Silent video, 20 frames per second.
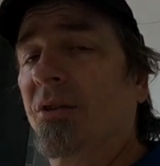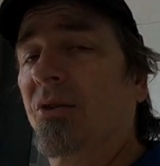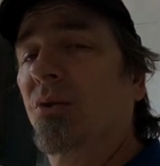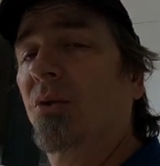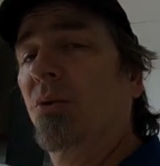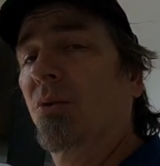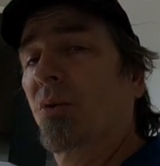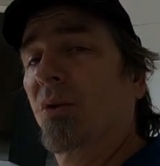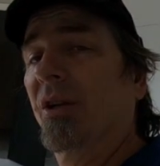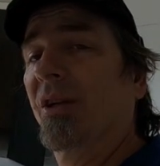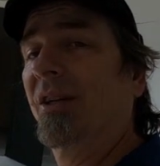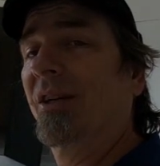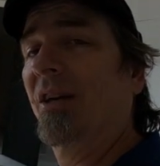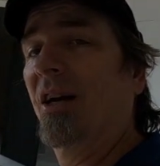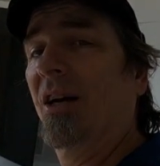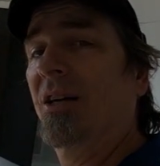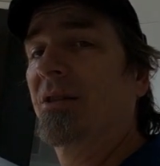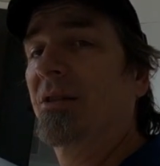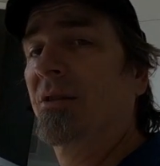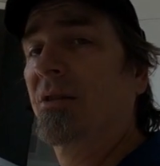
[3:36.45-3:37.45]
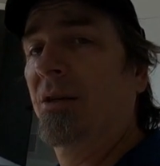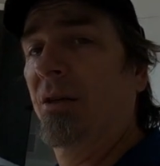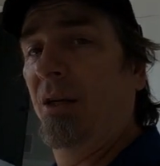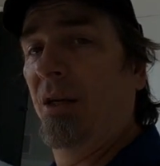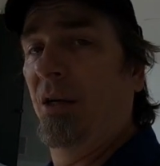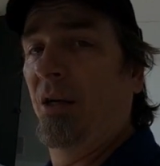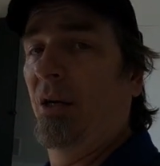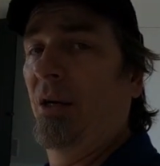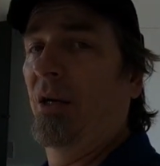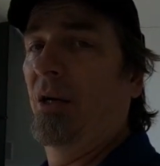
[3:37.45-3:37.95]
into a really nice
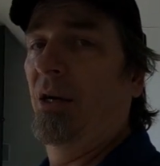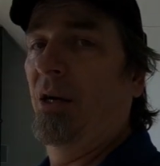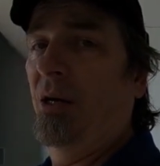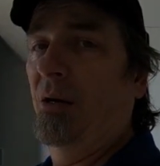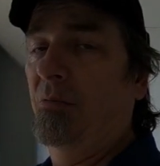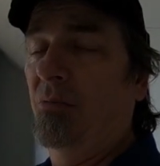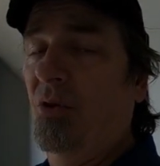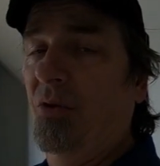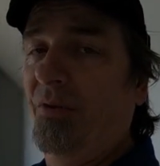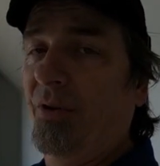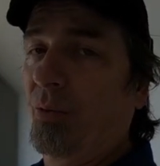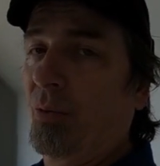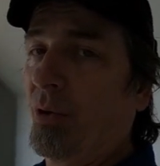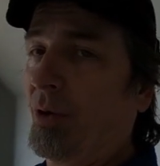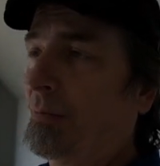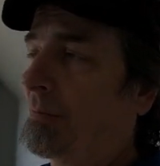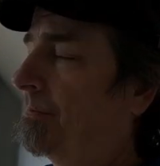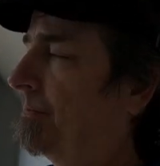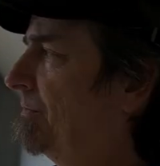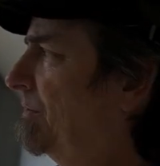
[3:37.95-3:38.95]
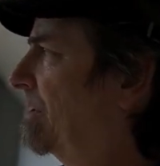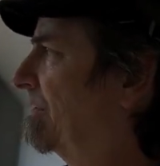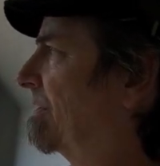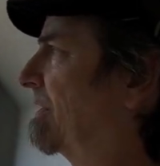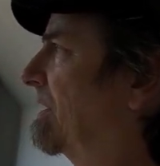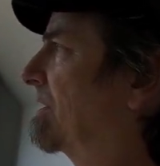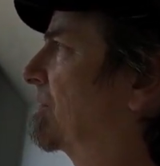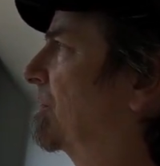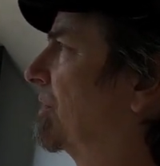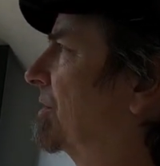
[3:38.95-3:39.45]
movie room, if
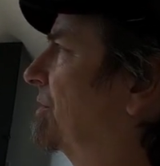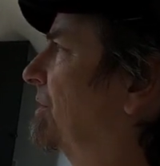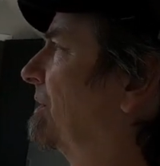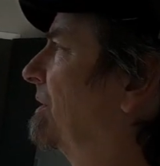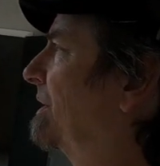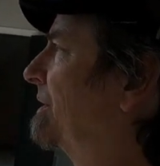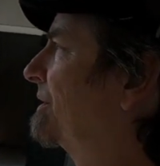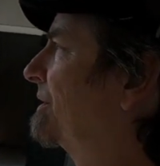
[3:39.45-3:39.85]
that's what you're